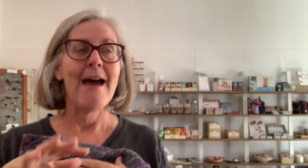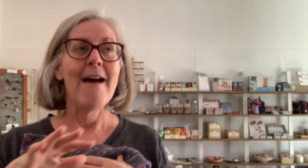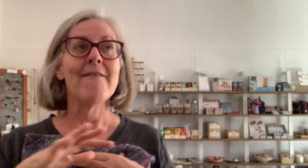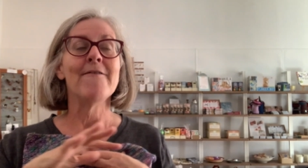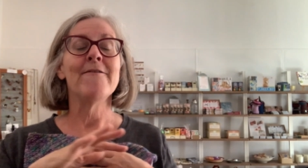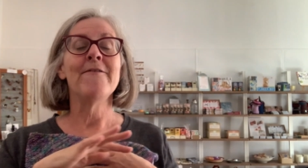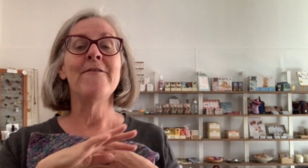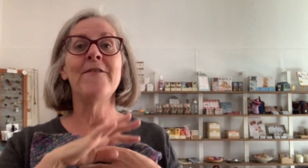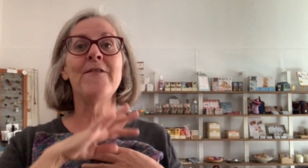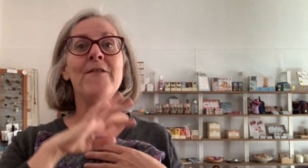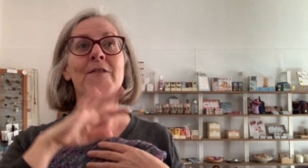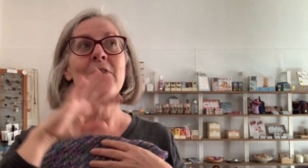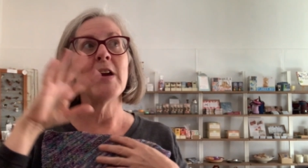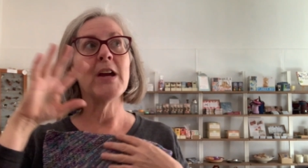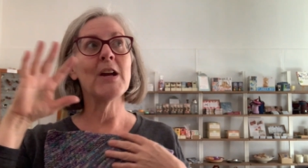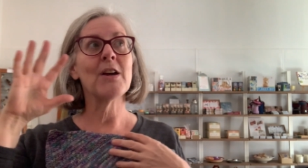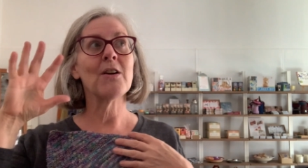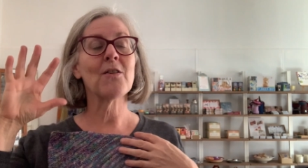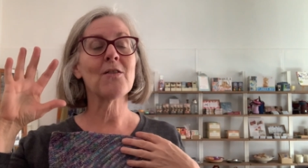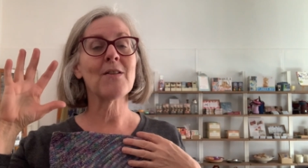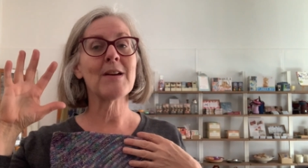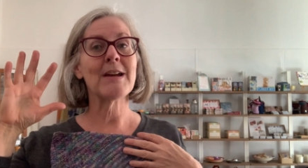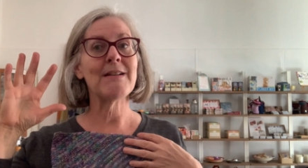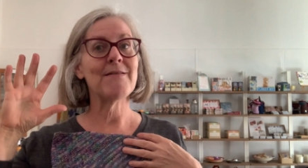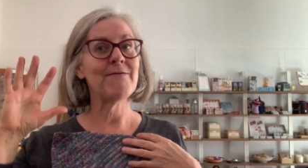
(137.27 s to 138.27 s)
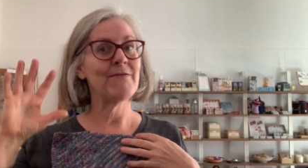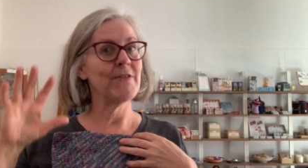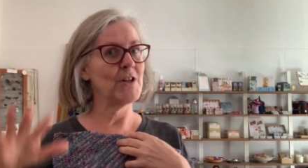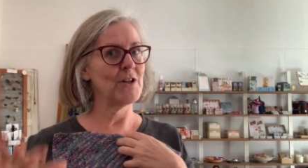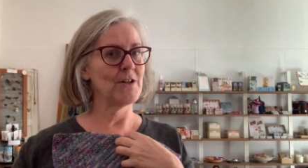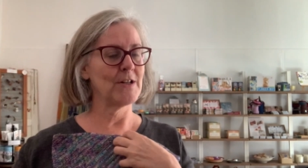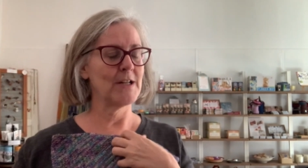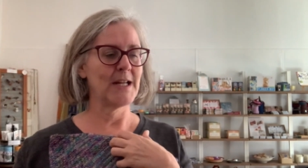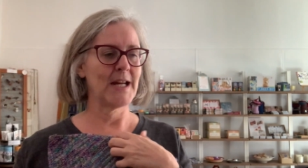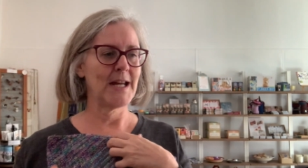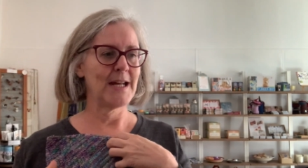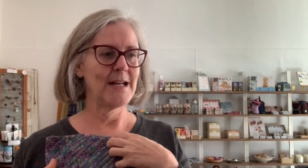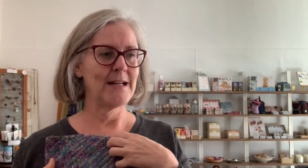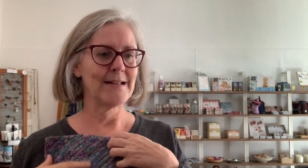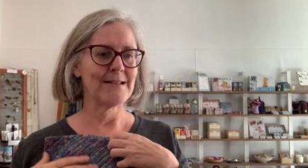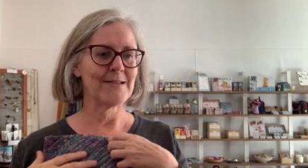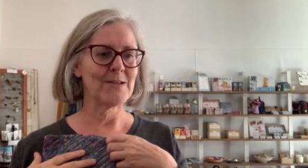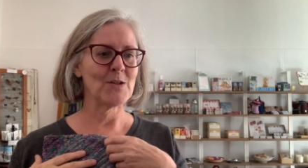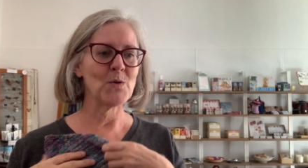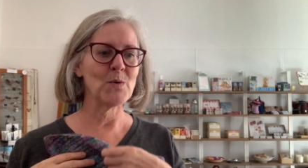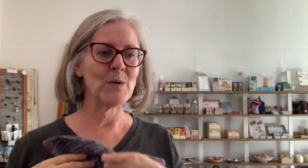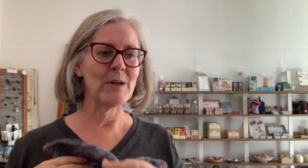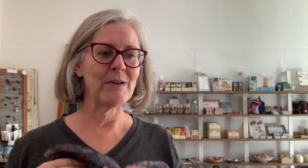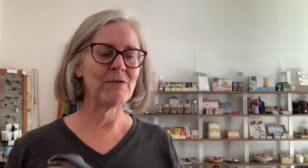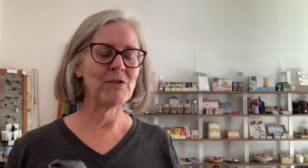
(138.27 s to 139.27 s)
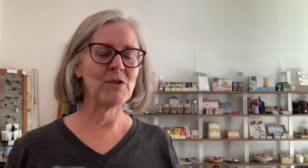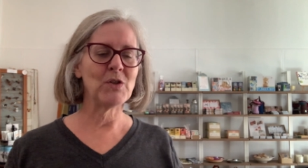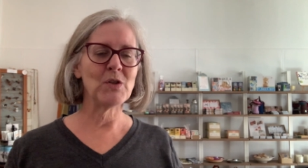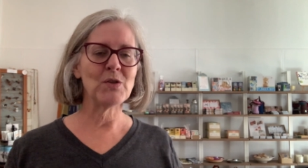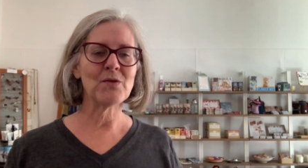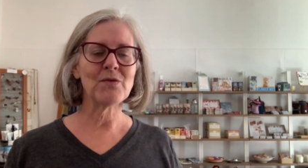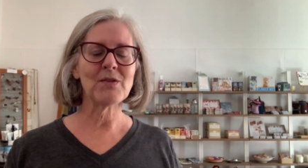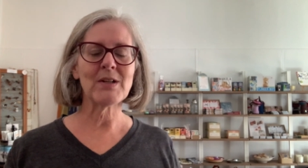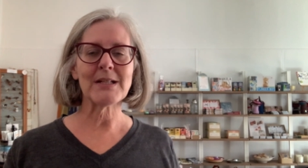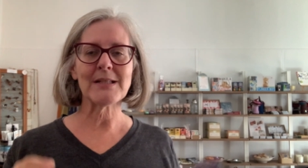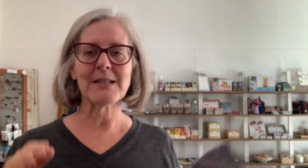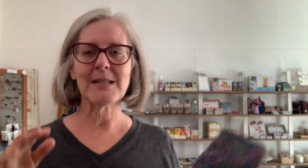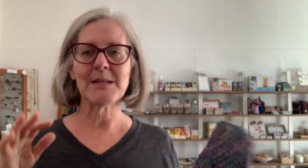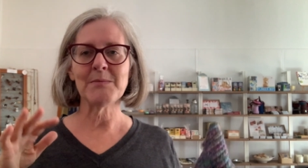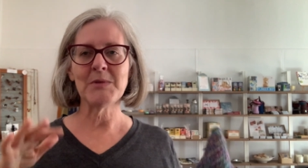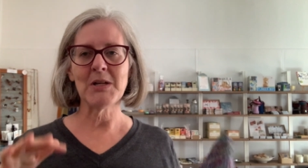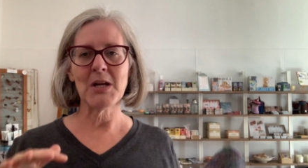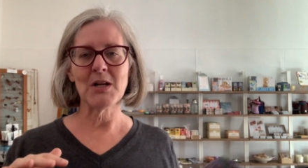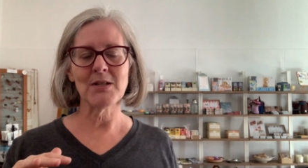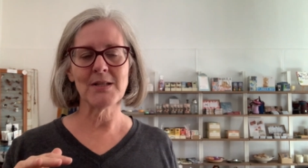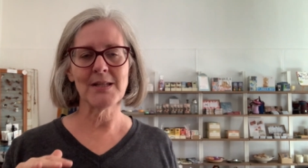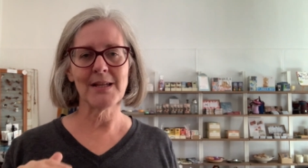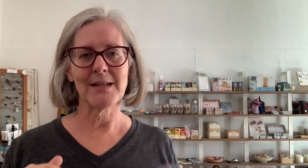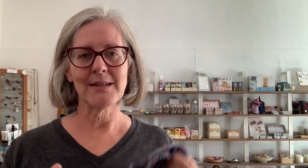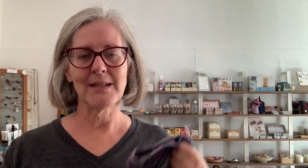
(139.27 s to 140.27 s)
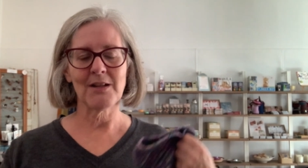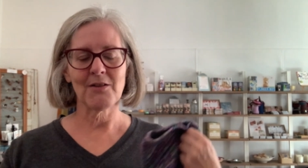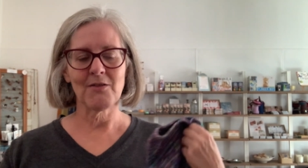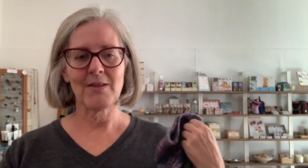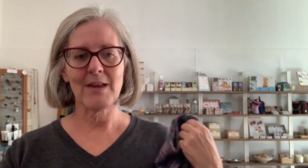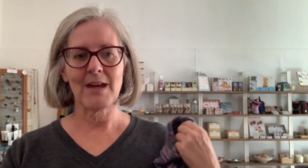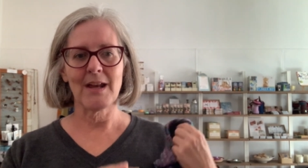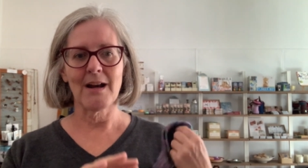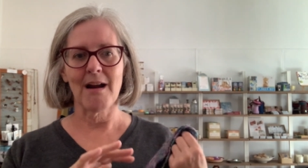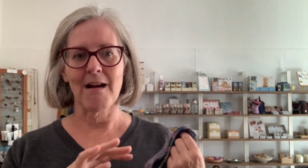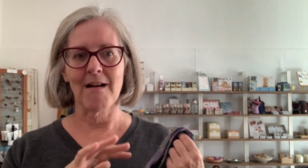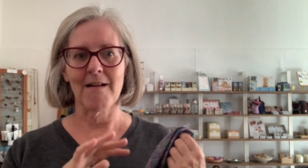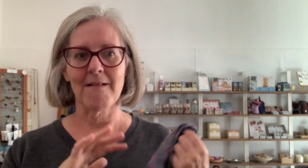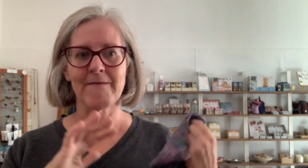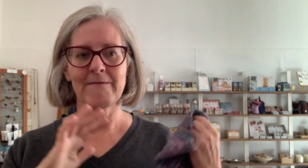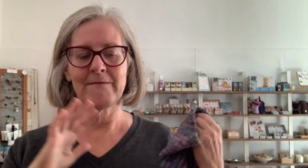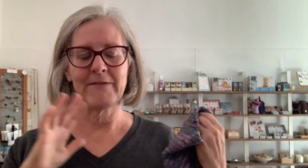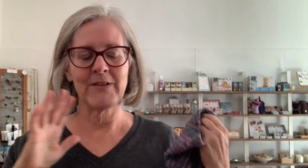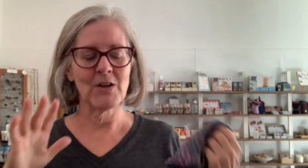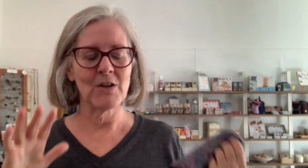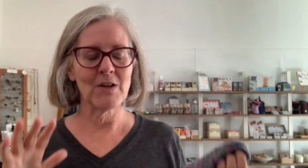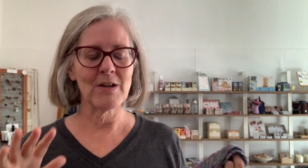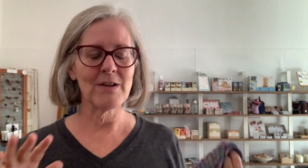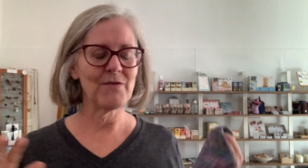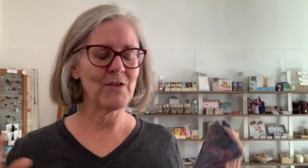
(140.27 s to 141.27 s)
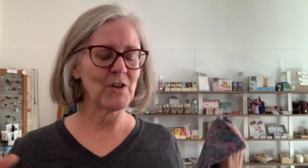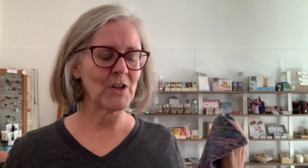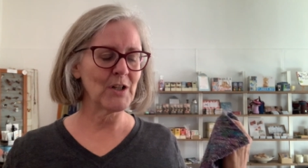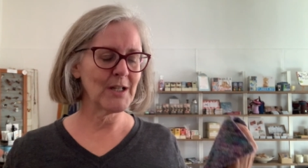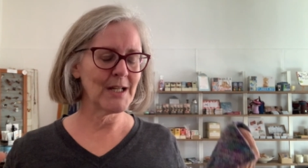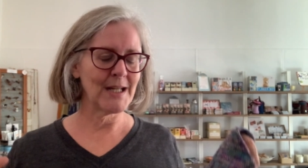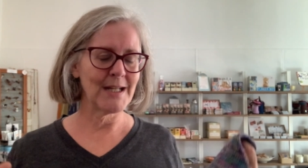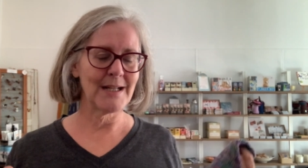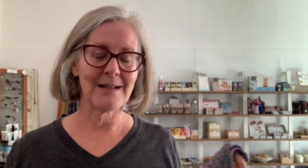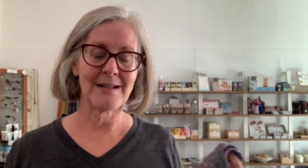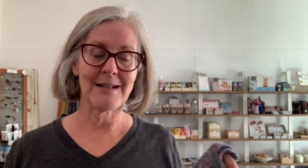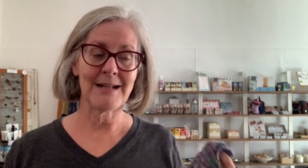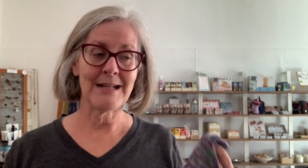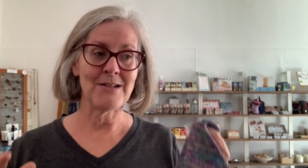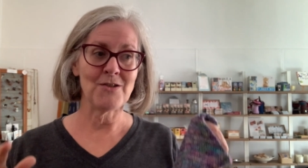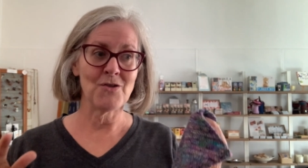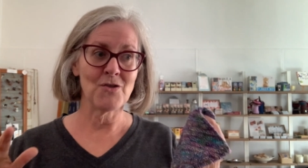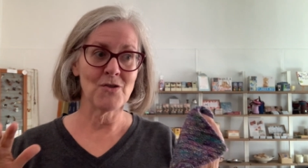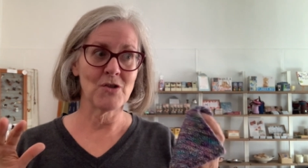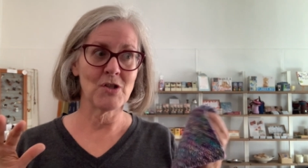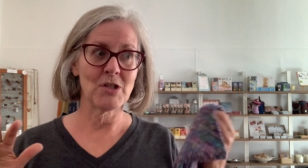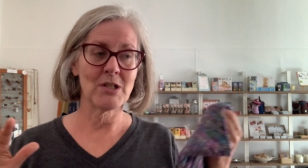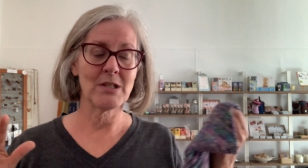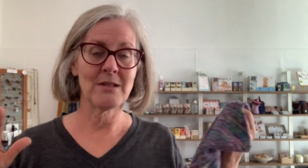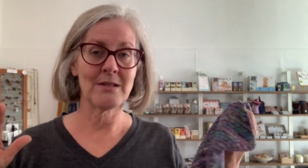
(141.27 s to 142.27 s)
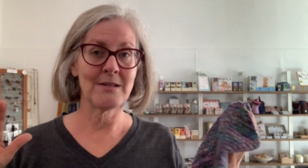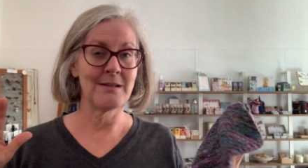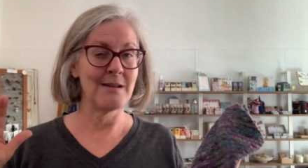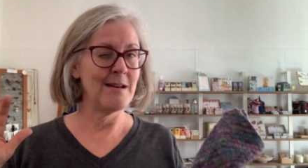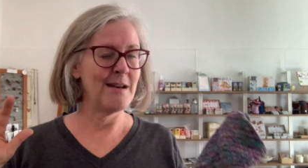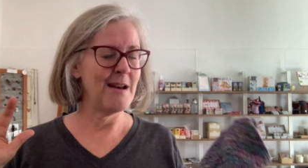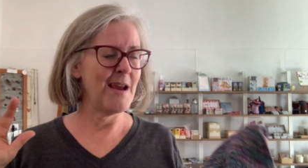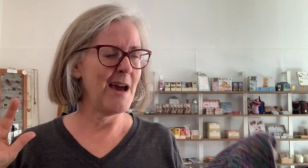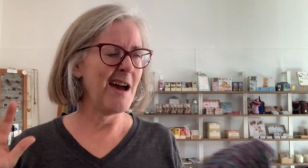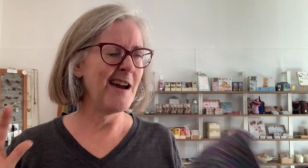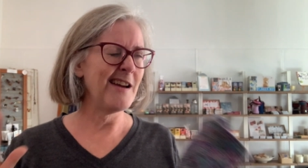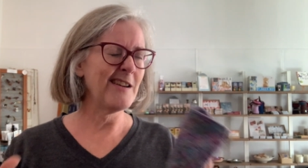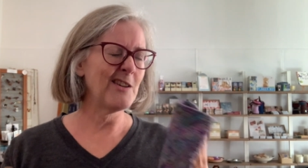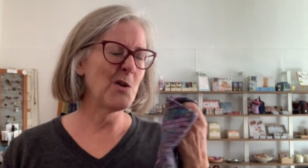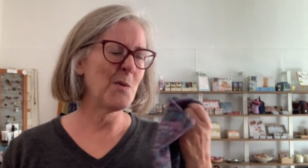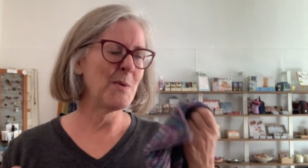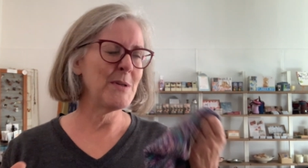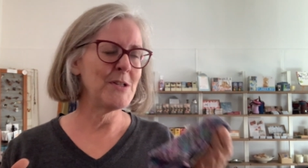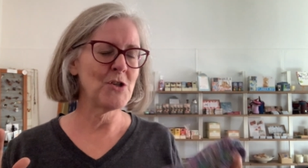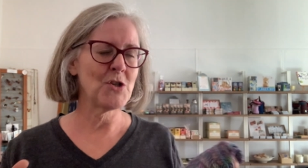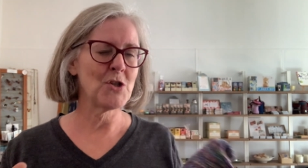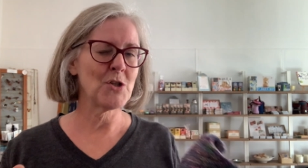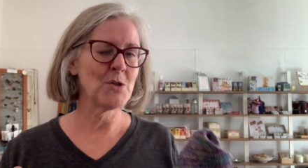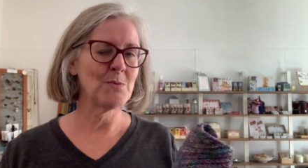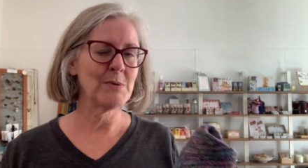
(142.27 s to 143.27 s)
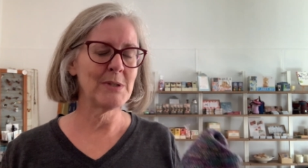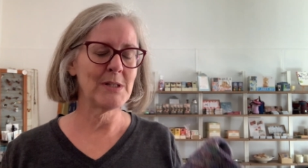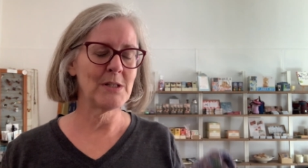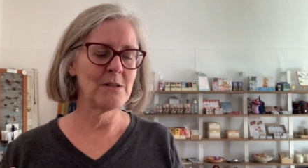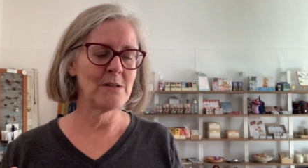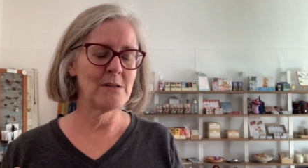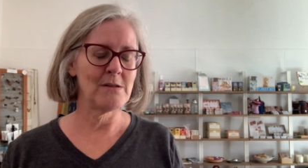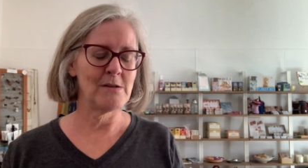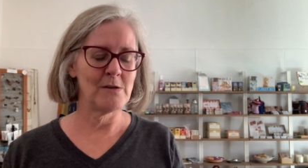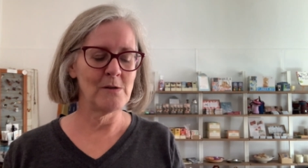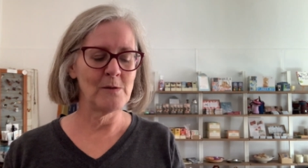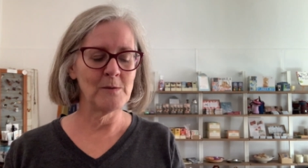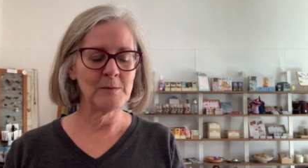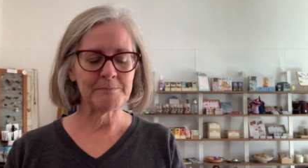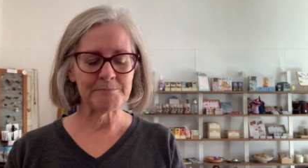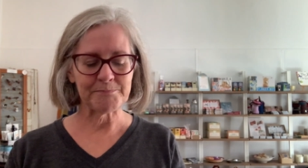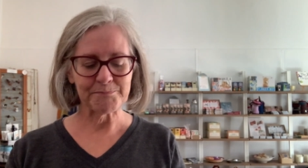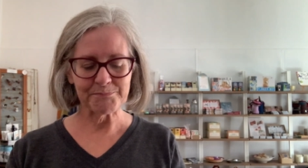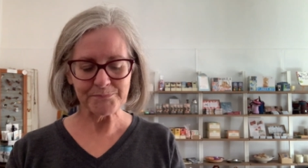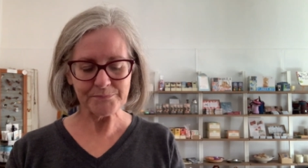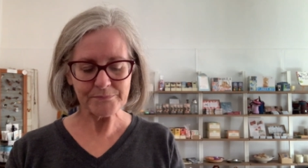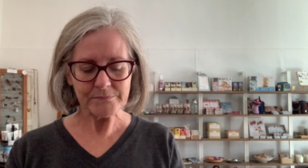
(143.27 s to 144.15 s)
Very variegated. So if you've got some yarns out there that are very variegated and you're just not quite sure what to do,